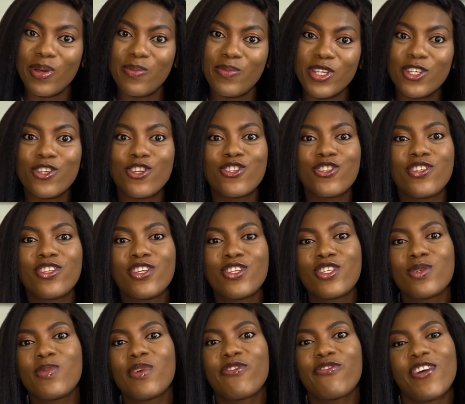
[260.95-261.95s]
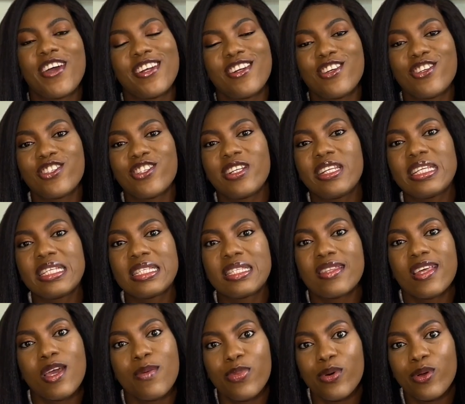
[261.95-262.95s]
because you need to be financially
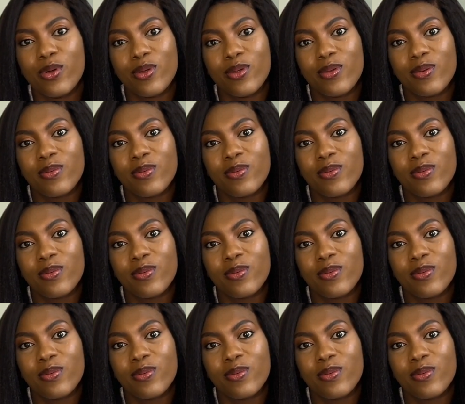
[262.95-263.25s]
stable.